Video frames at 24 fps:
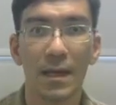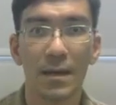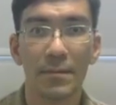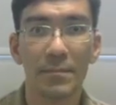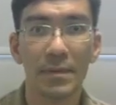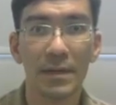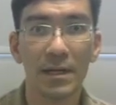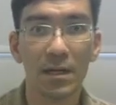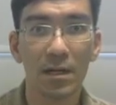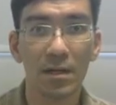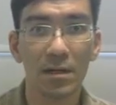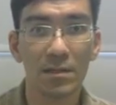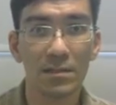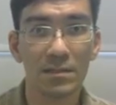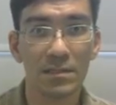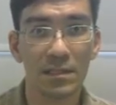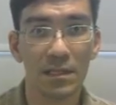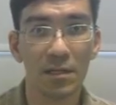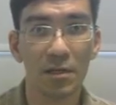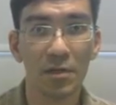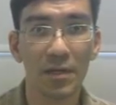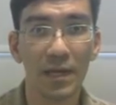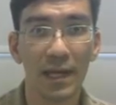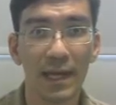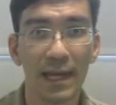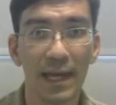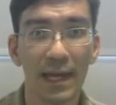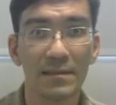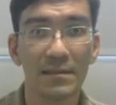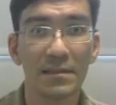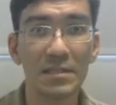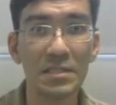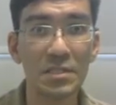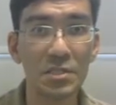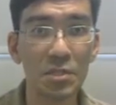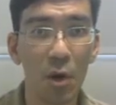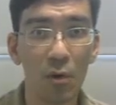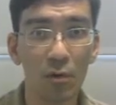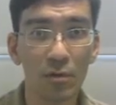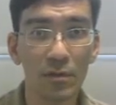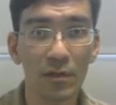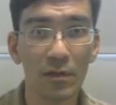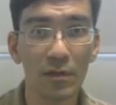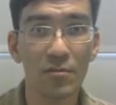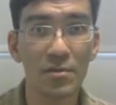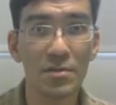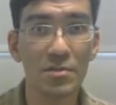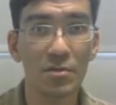Because looking at the
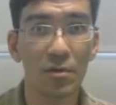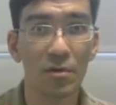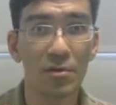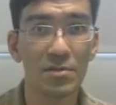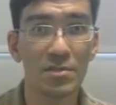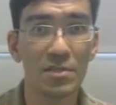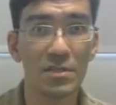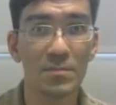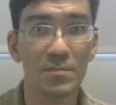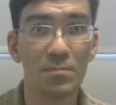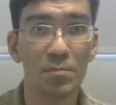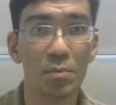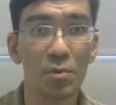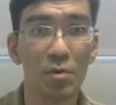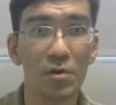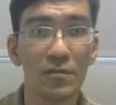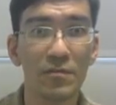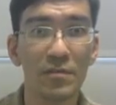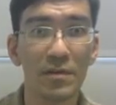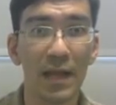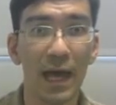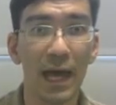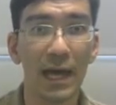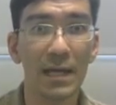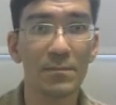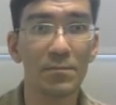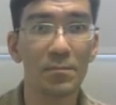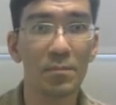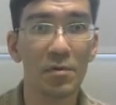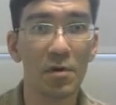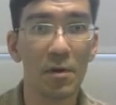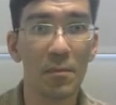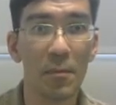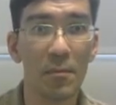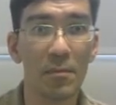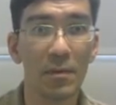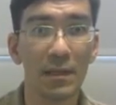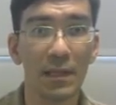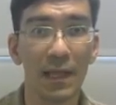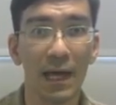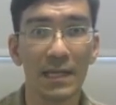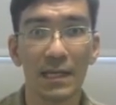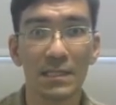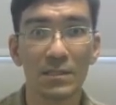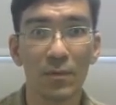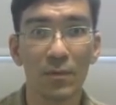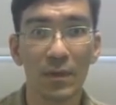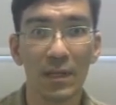total resources, proven and probable,
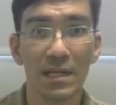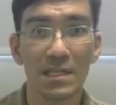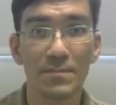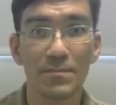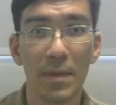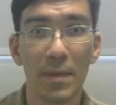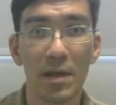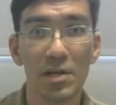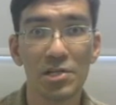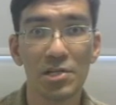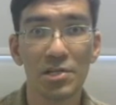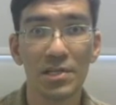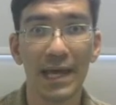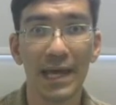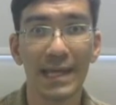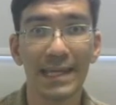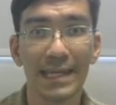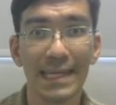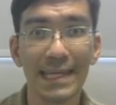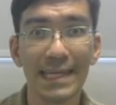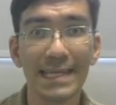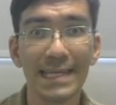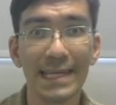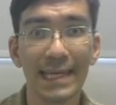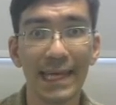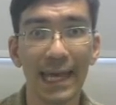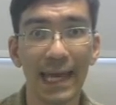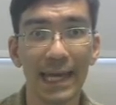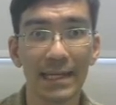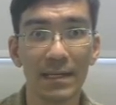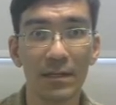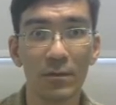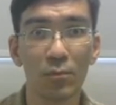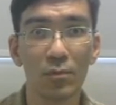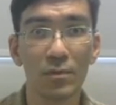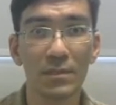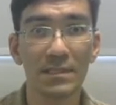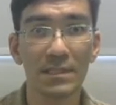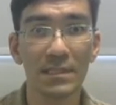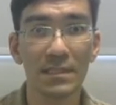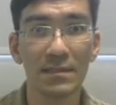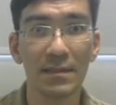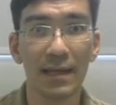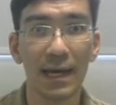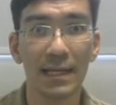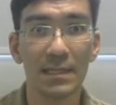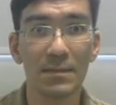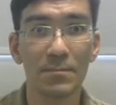as well as measured and indicated, we see
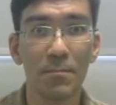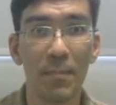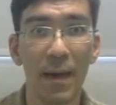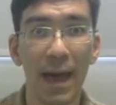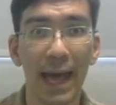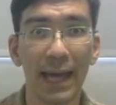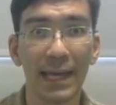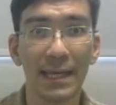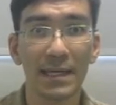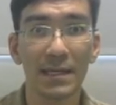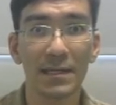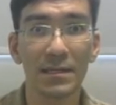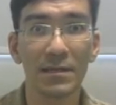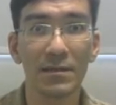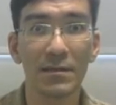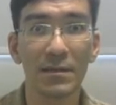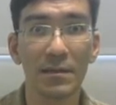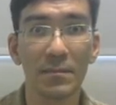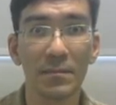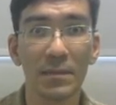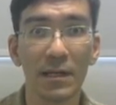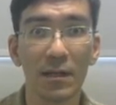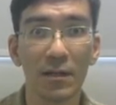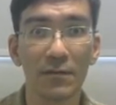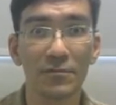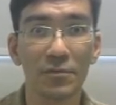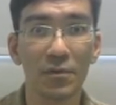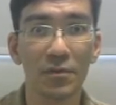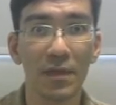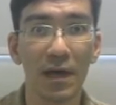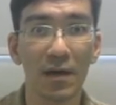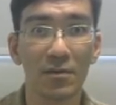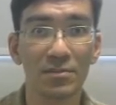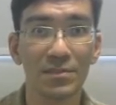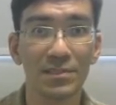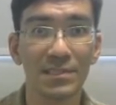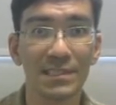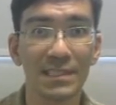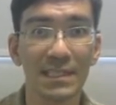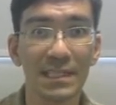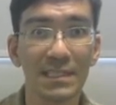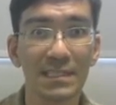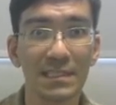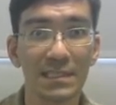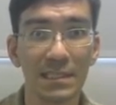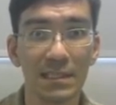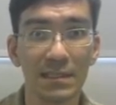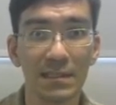that back in the middle of
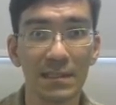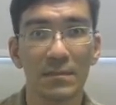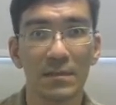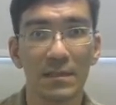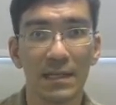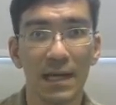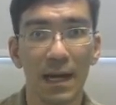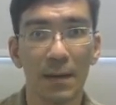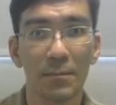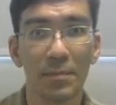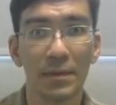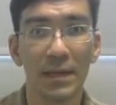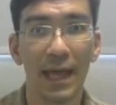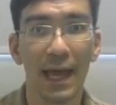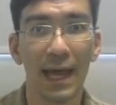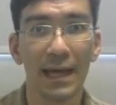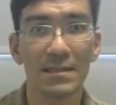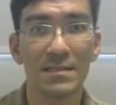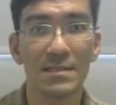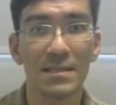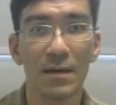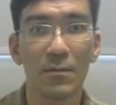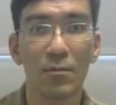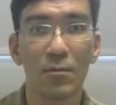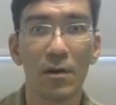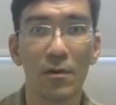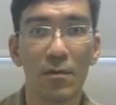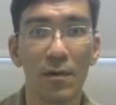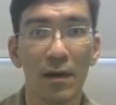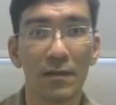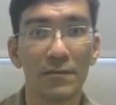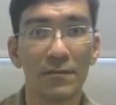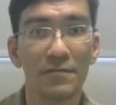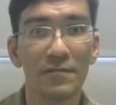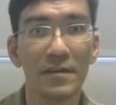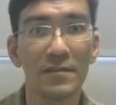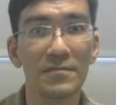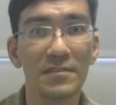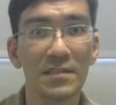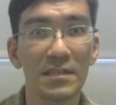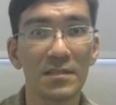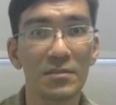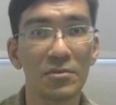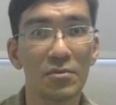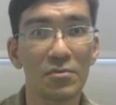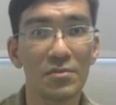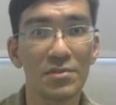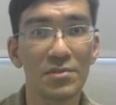2016, the company had somewhere around
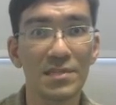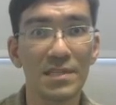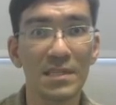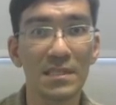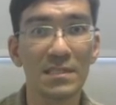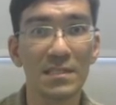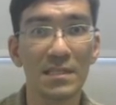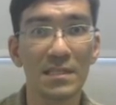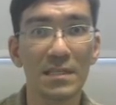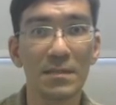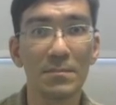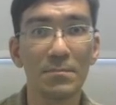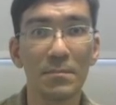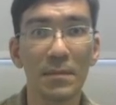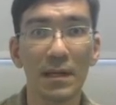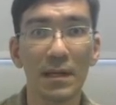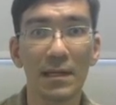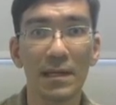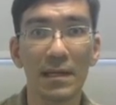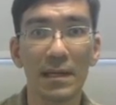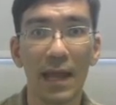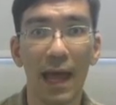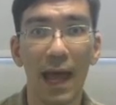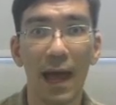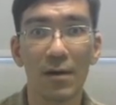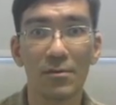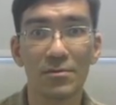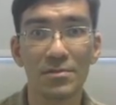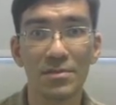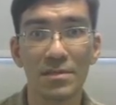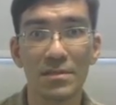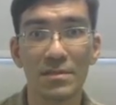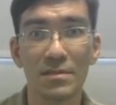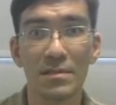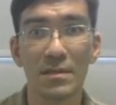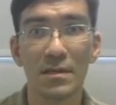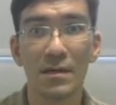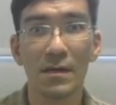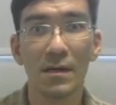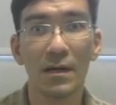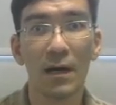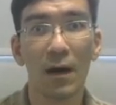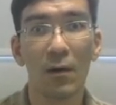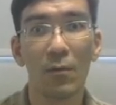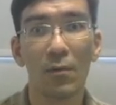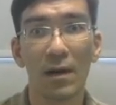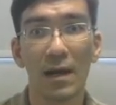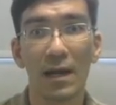15 to 16 million ounces,
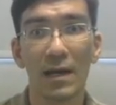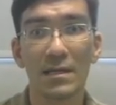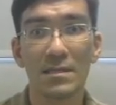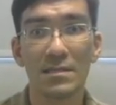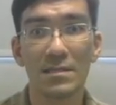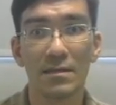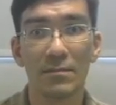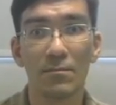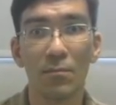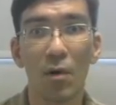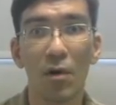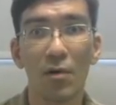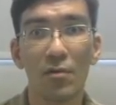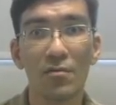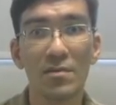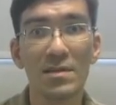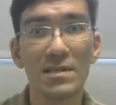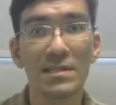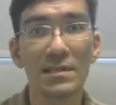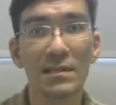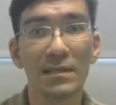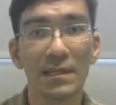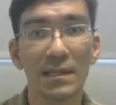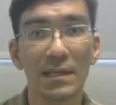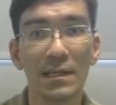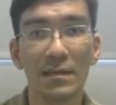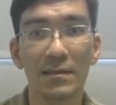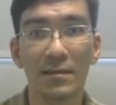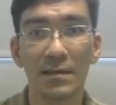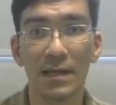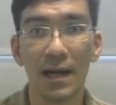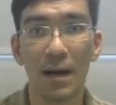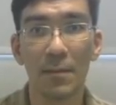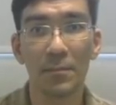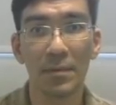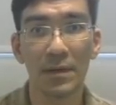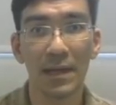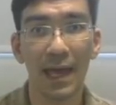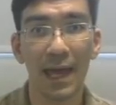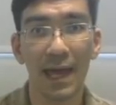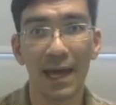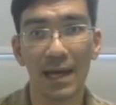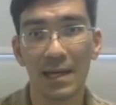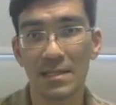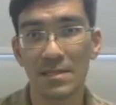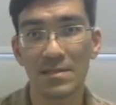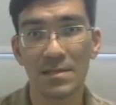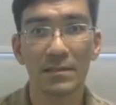whereas more recently, the company
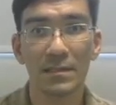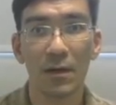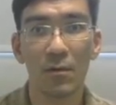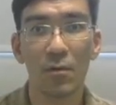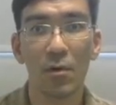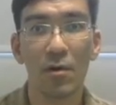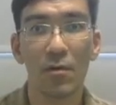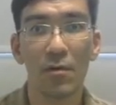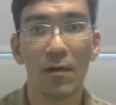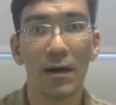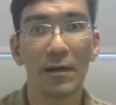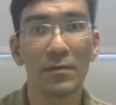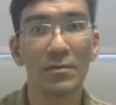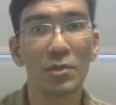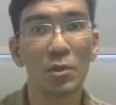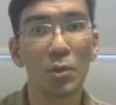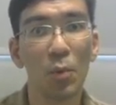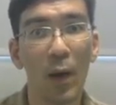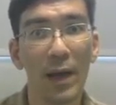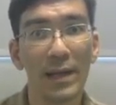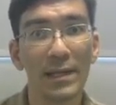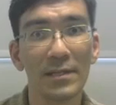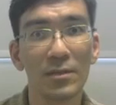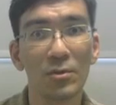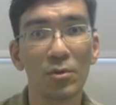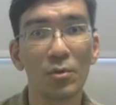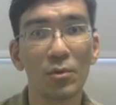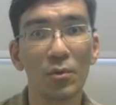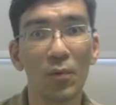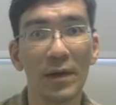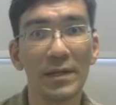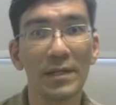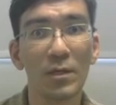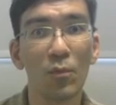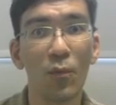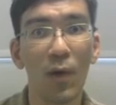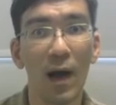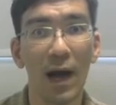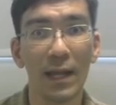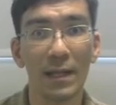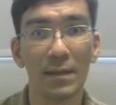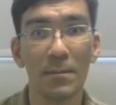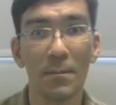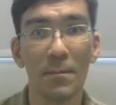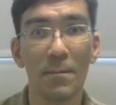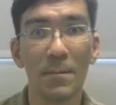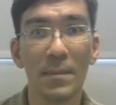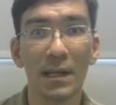has somewhere around 20 to
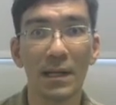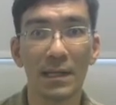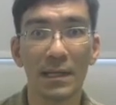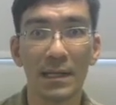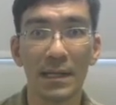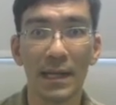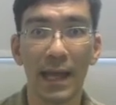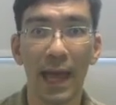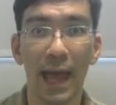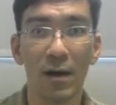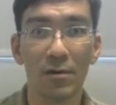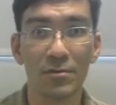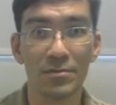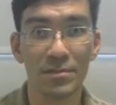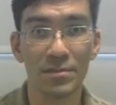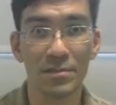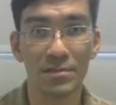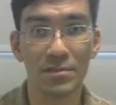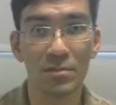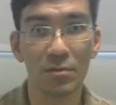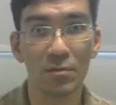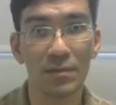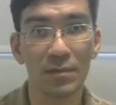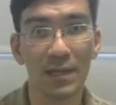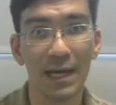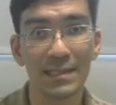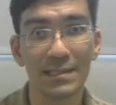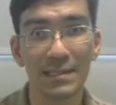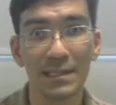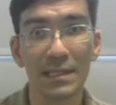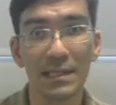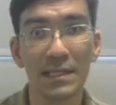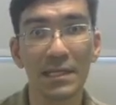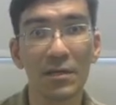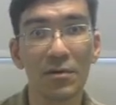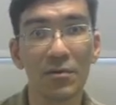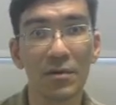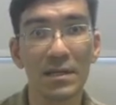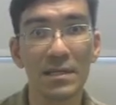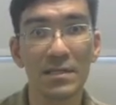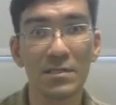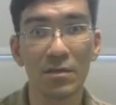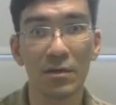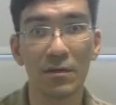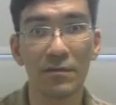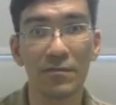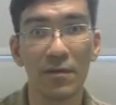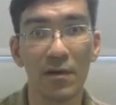21 million ounces. So that's an increase
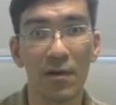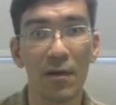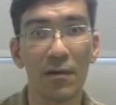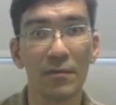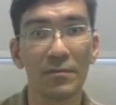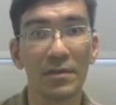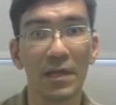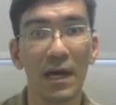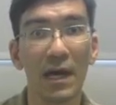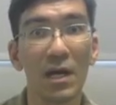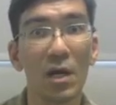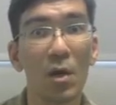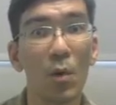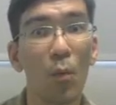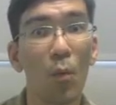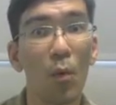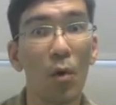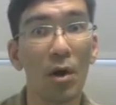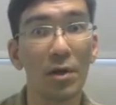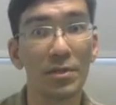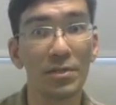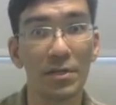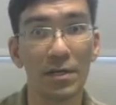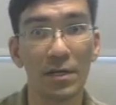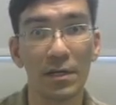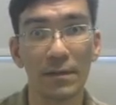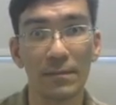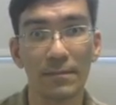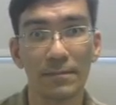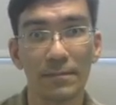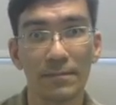of around a quarter.